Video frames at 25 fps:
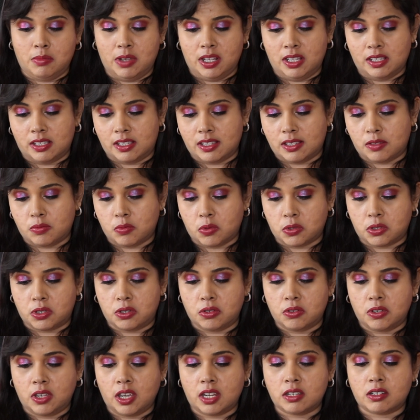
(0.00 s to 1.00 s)
mils is what
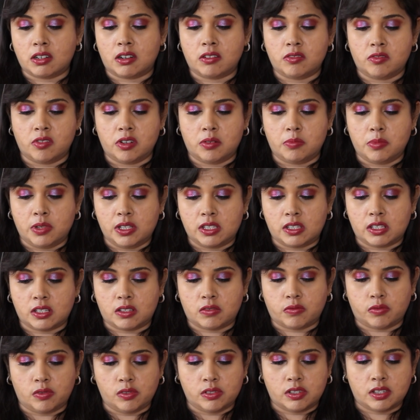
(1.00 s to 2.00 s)
you get, one hundred mils
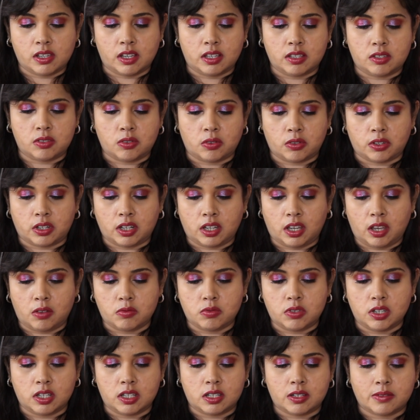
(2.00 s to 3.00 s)
is full size, not going to
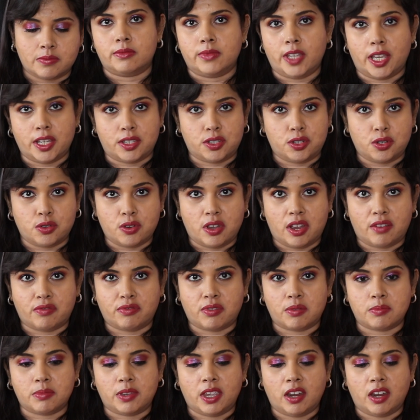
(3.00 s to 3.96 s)
count it. Next you have from